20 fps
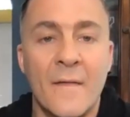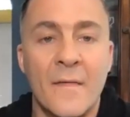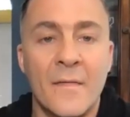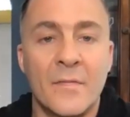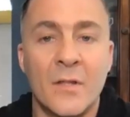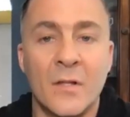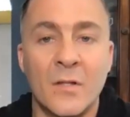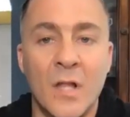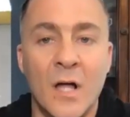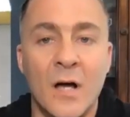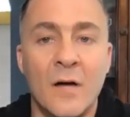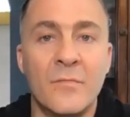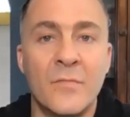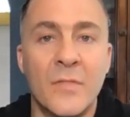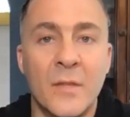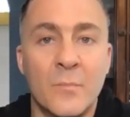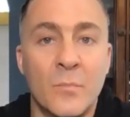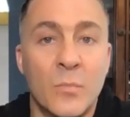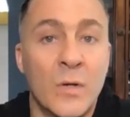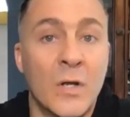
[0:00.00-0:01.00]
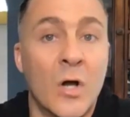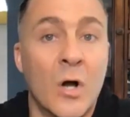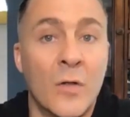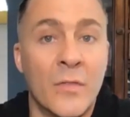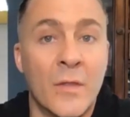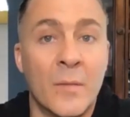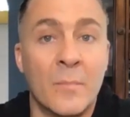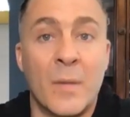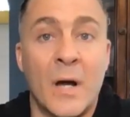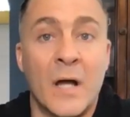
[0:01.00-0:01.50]
the love
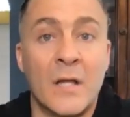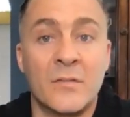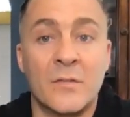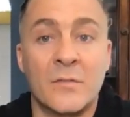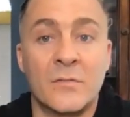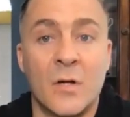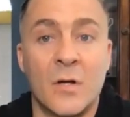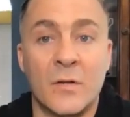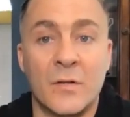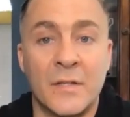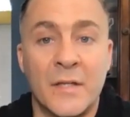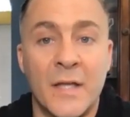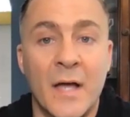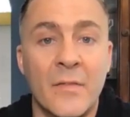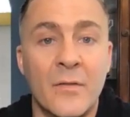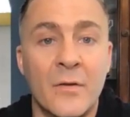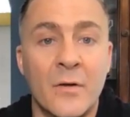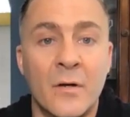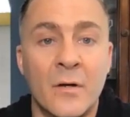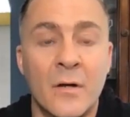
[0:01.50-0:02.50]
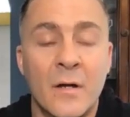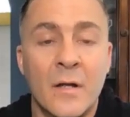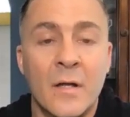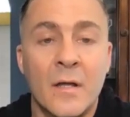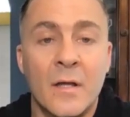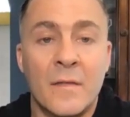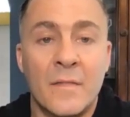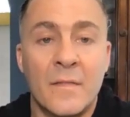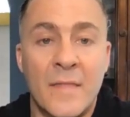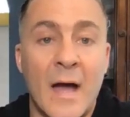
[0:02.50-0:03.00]
that binds us all together.
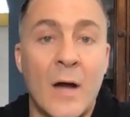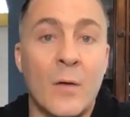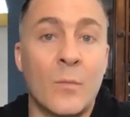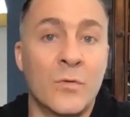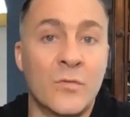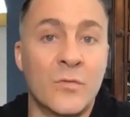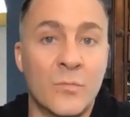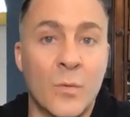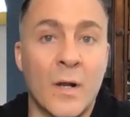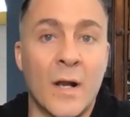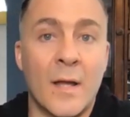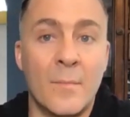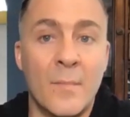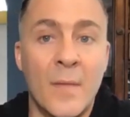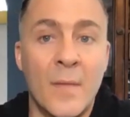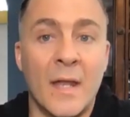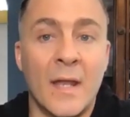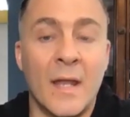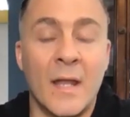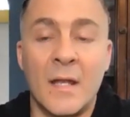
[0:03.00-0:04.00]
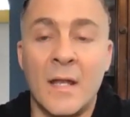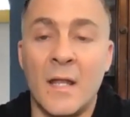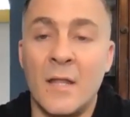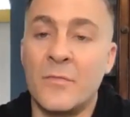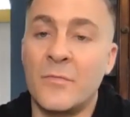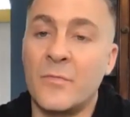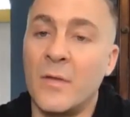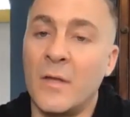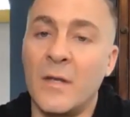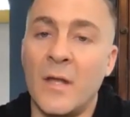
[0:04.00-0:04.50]
That was what I meant. And
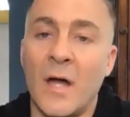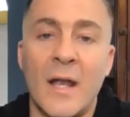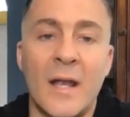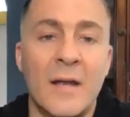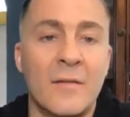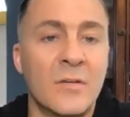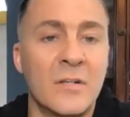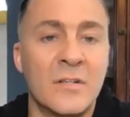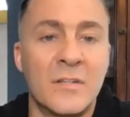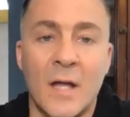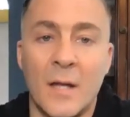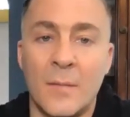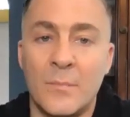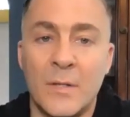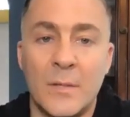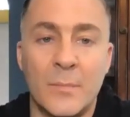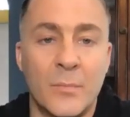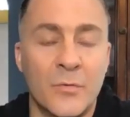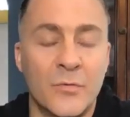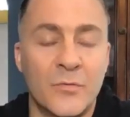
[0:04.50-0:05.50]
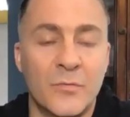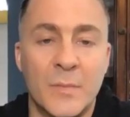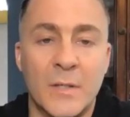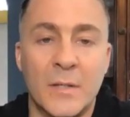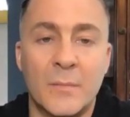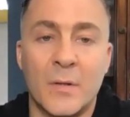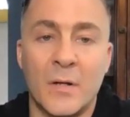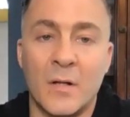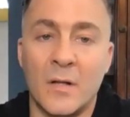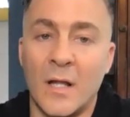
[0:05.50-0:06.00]
not every time people
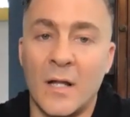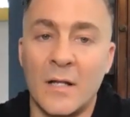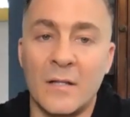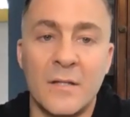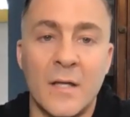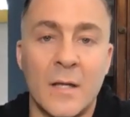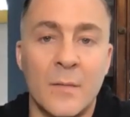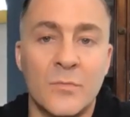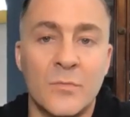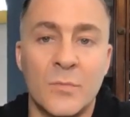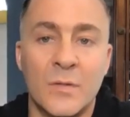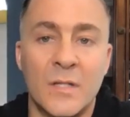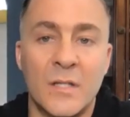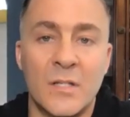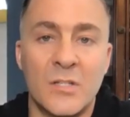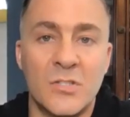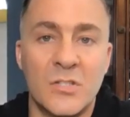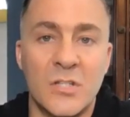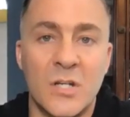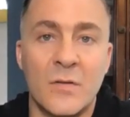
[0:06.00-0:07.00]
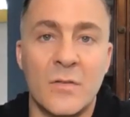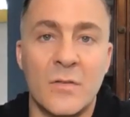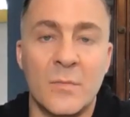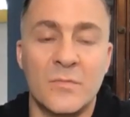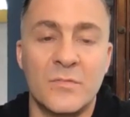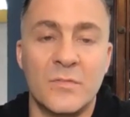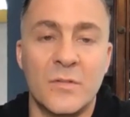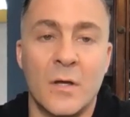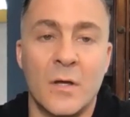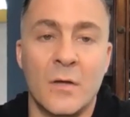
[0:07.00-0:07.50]
speak, but a lot of times when they share
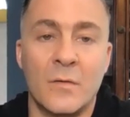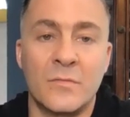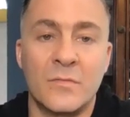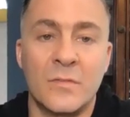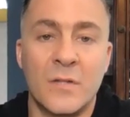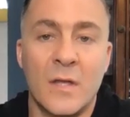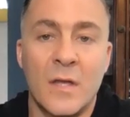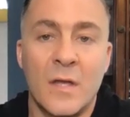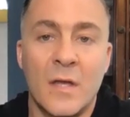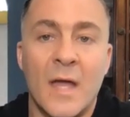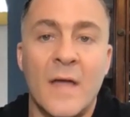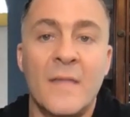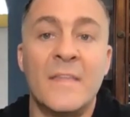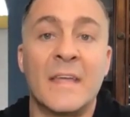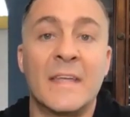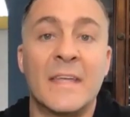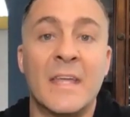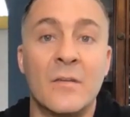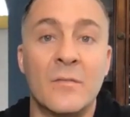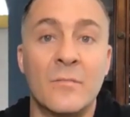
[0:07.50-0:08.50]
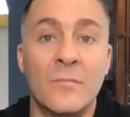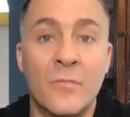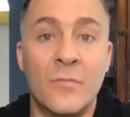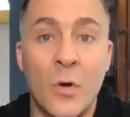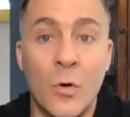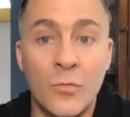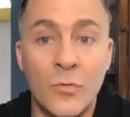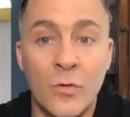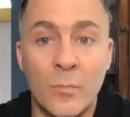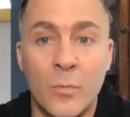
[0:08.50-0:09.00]
themselves and they get
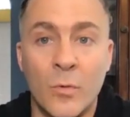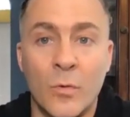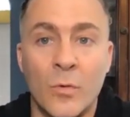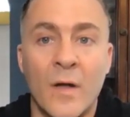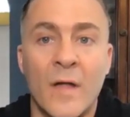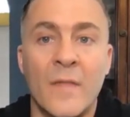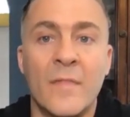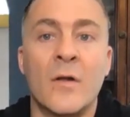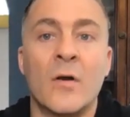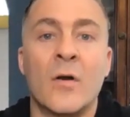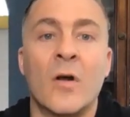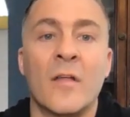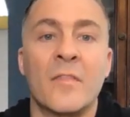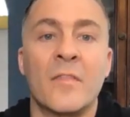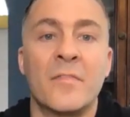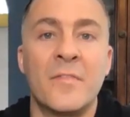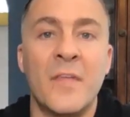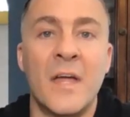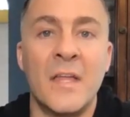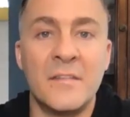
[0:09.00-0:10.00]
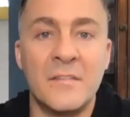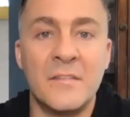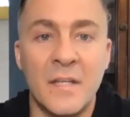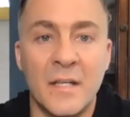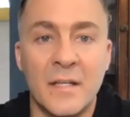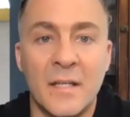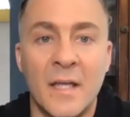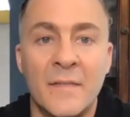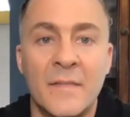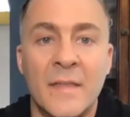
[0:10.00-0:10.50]
vulnerable and they're
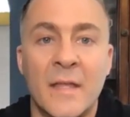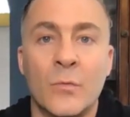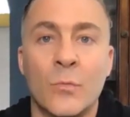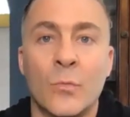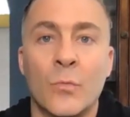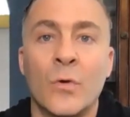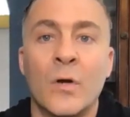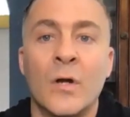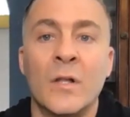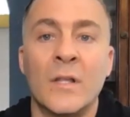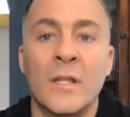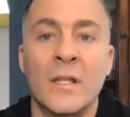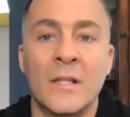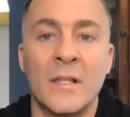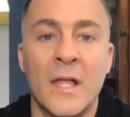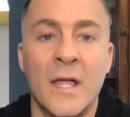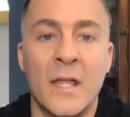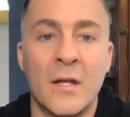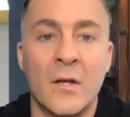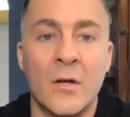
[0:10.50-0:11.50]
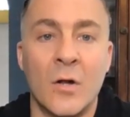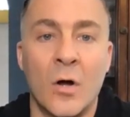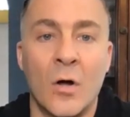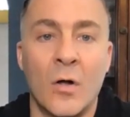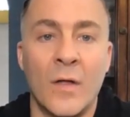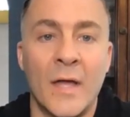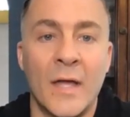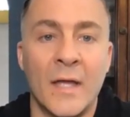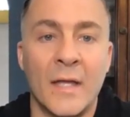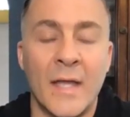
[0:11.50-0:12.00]
authentic and they really let it all
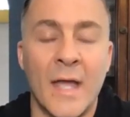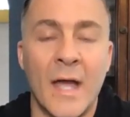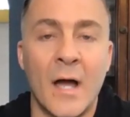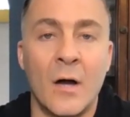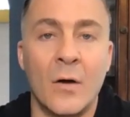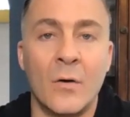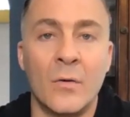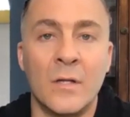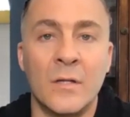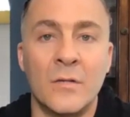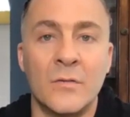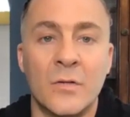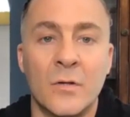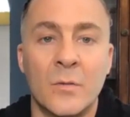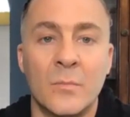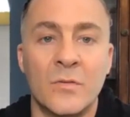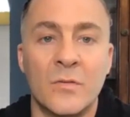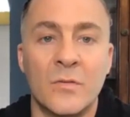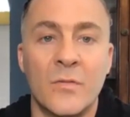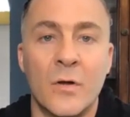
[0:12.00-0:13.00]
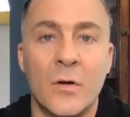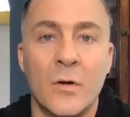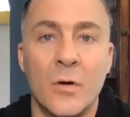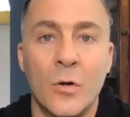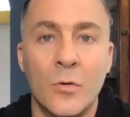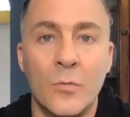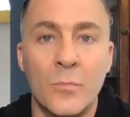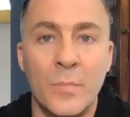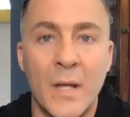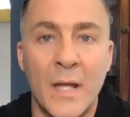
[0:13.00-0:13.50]
hang out in terms of their
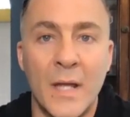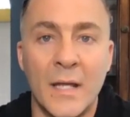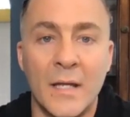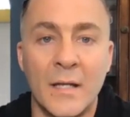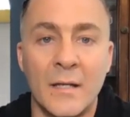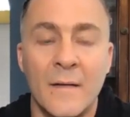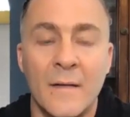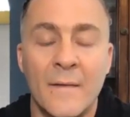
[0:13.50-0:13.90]
own pain